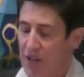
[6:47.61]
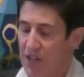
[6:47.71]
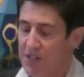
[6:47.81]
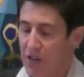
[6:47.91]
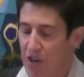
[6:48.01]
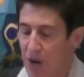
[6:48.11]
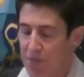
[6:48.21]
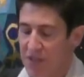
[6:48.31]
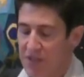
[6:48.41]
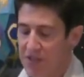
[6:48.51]
It is our
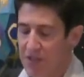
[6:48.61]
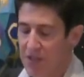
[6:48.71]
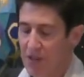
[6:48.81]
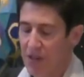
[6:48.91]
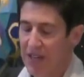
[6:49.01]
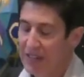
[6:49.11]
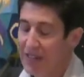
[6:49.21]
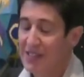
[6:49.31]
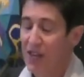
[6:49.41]
compass, and it lays